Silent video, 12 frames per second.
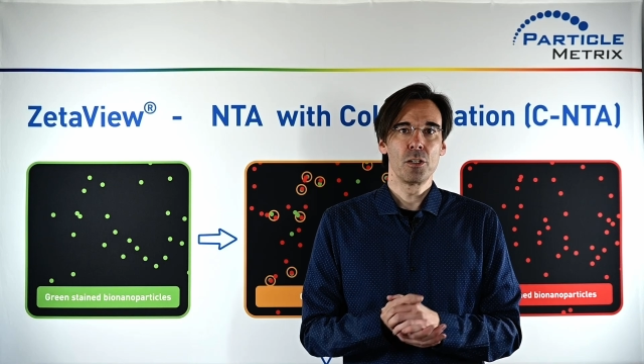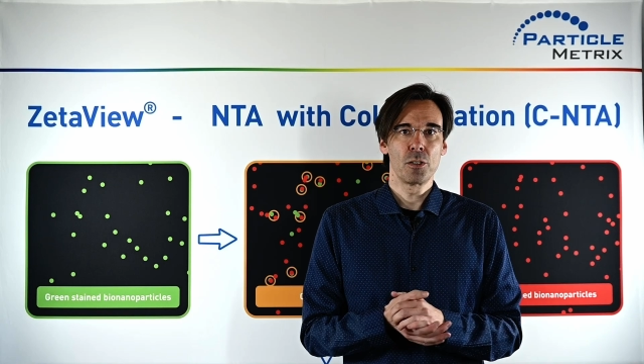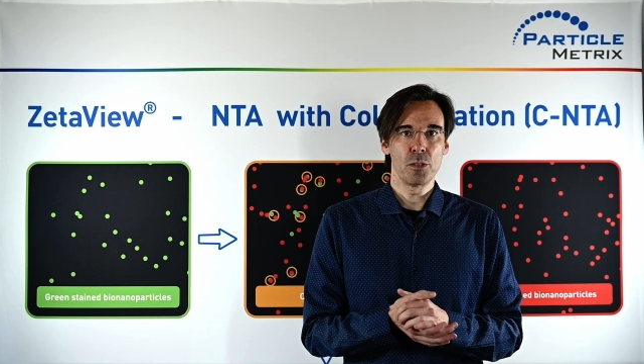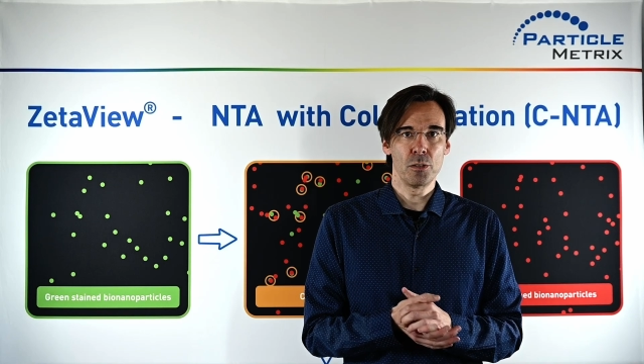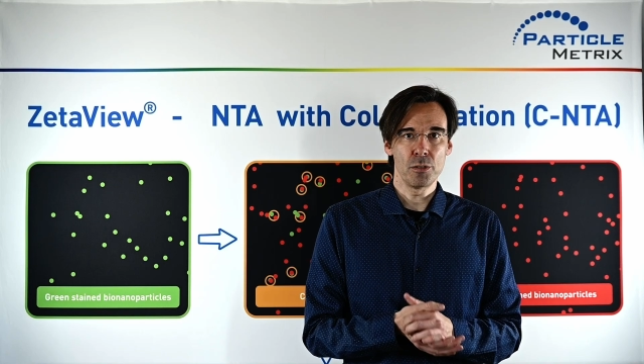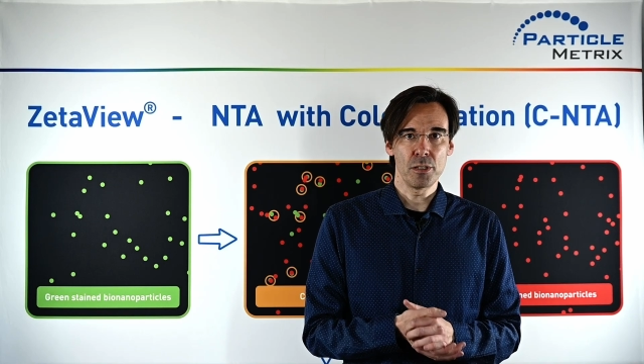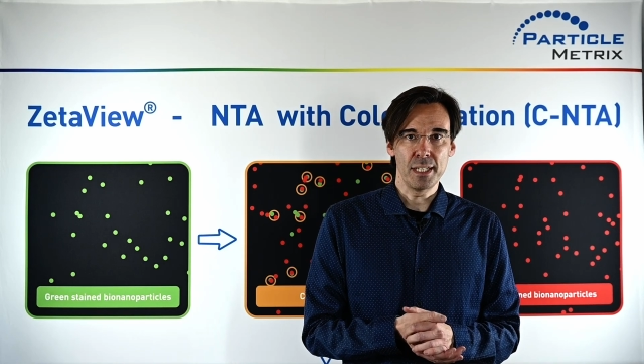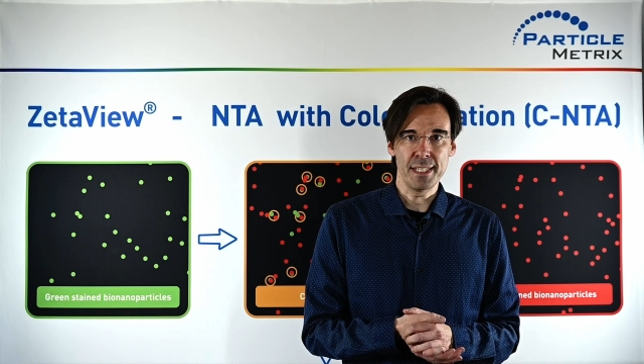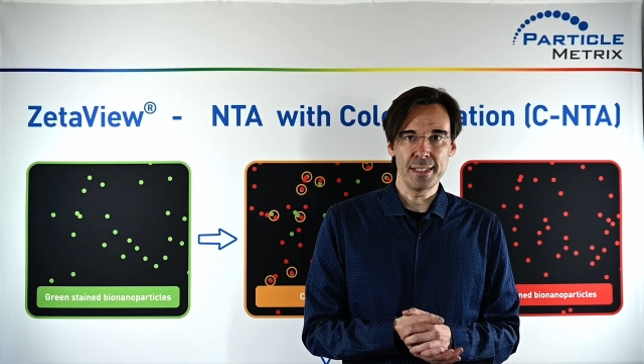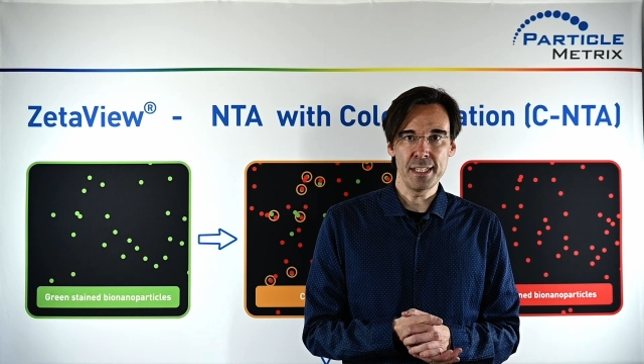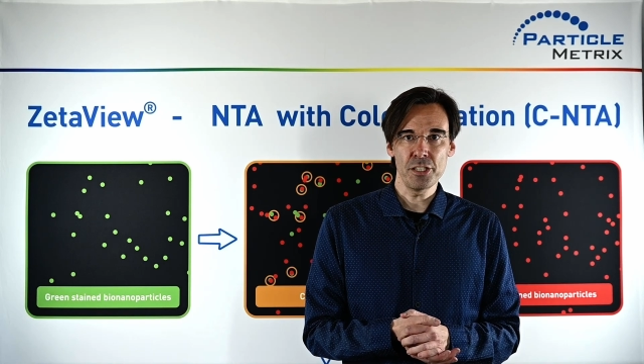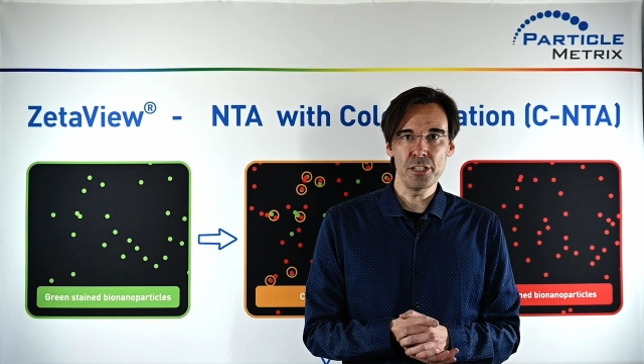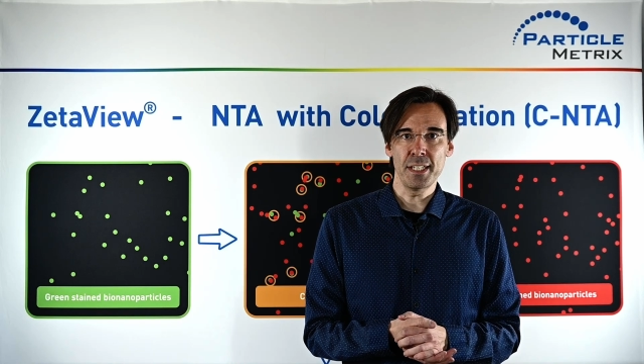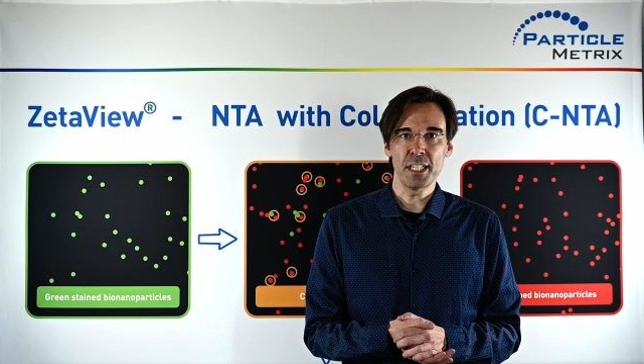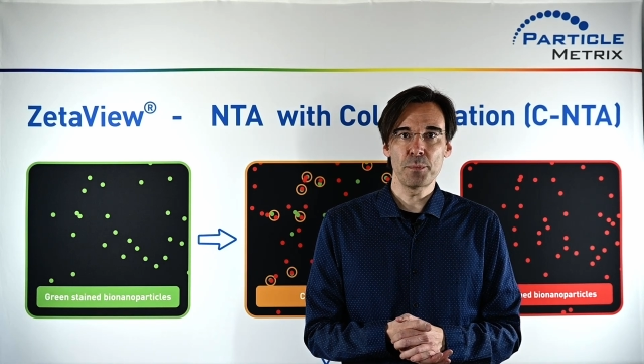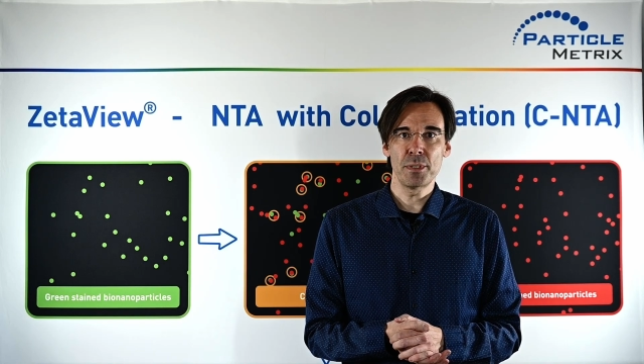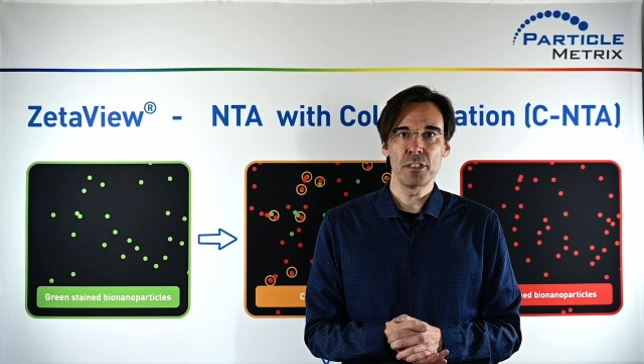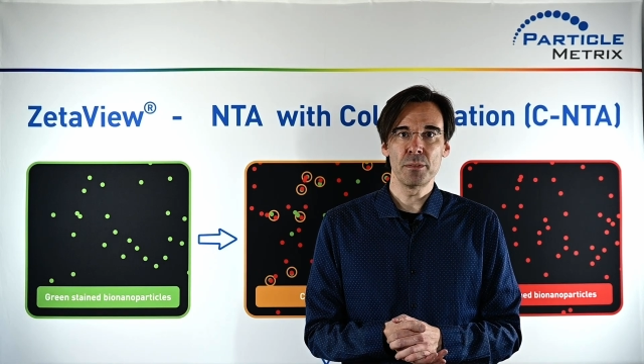Colocalization
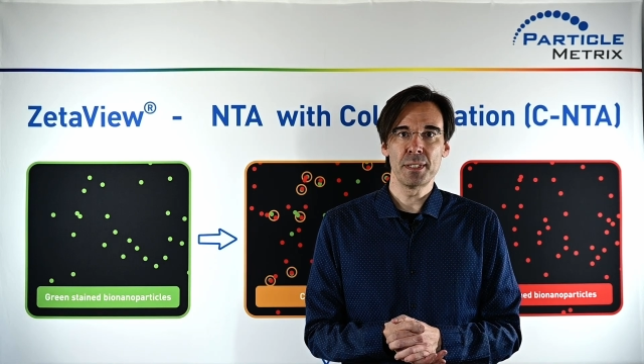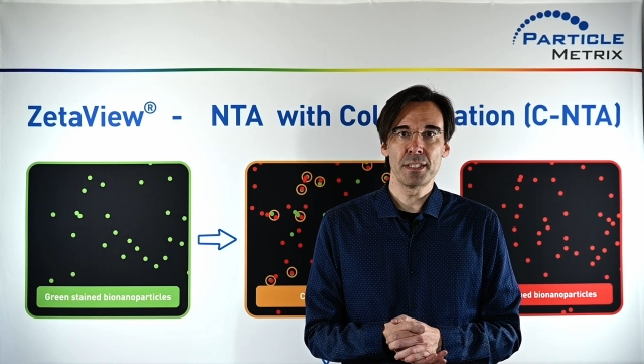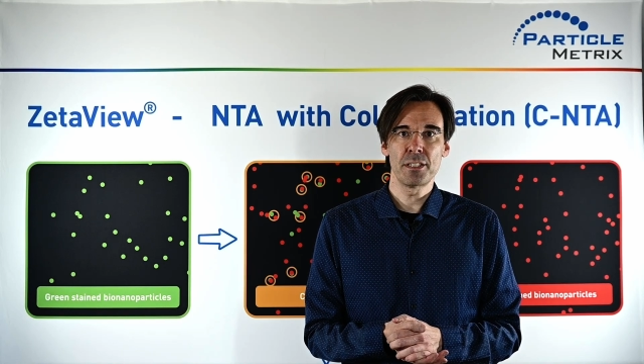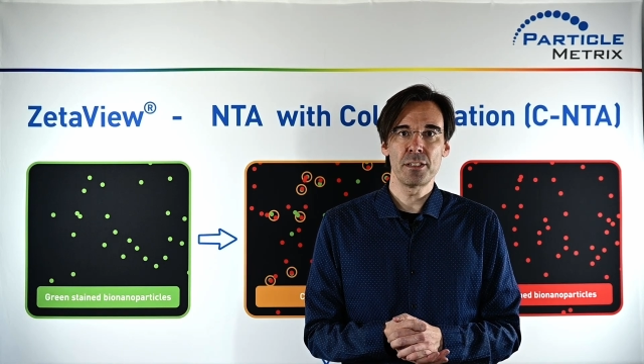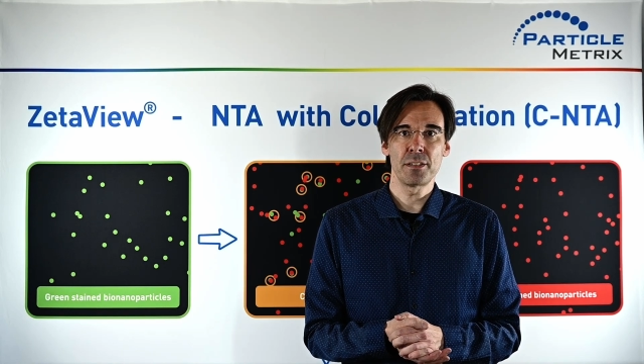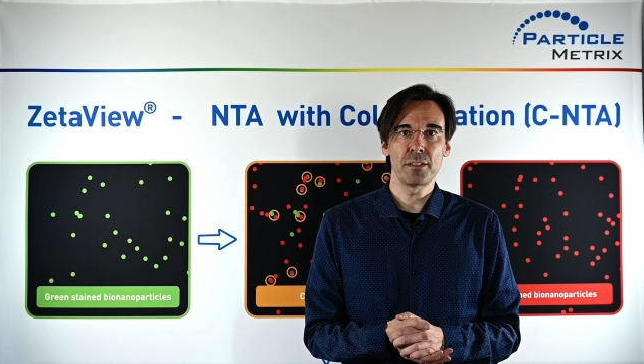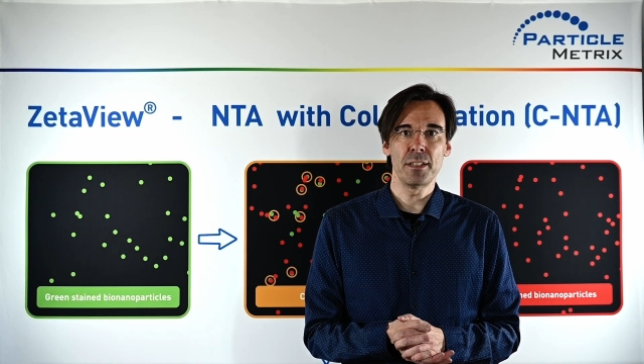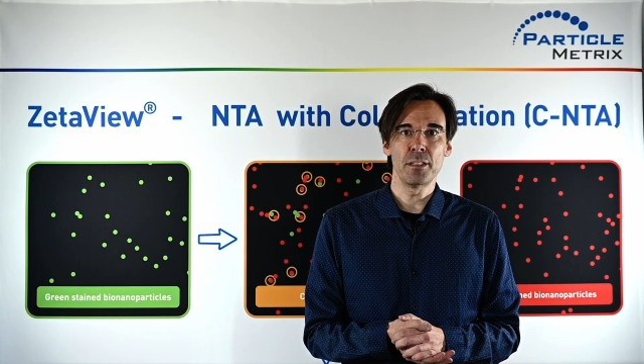experiments certainly